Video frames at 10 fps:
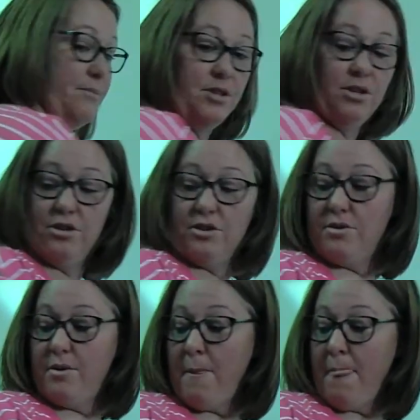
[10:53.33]
do
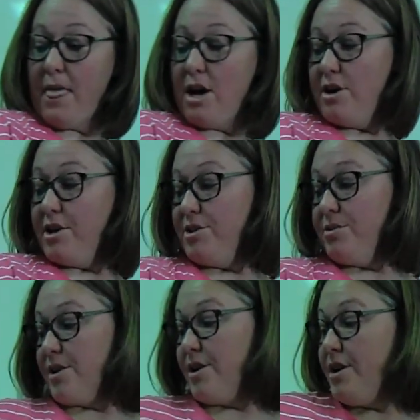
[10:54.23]
on your
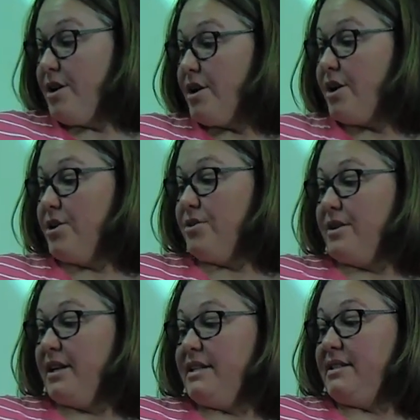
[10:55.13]
own.
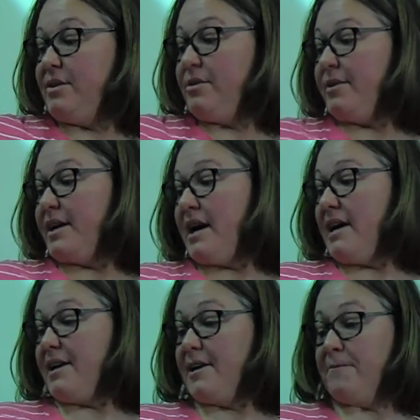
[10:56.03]
Let's see what we got
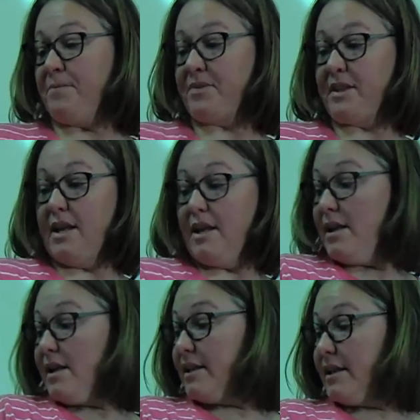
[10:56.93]
here.
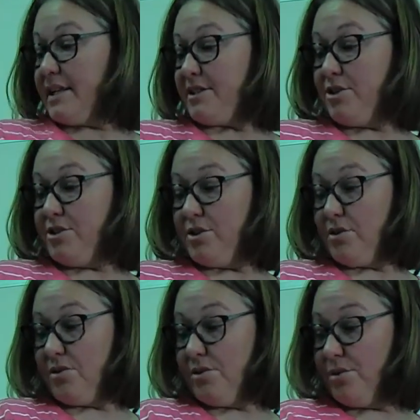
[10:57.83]
Let's
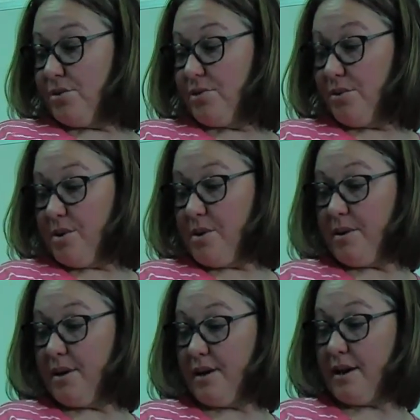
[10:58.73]
do,
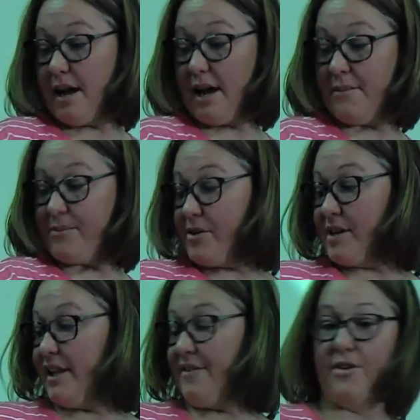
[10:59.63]
I'm going to leave
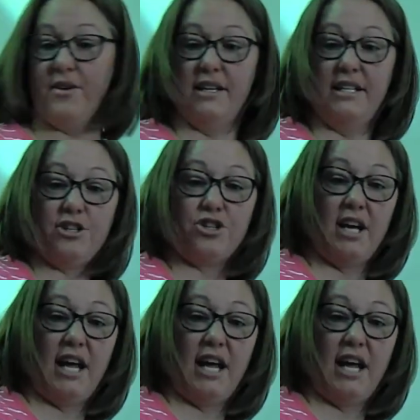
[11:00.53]
you an addition and a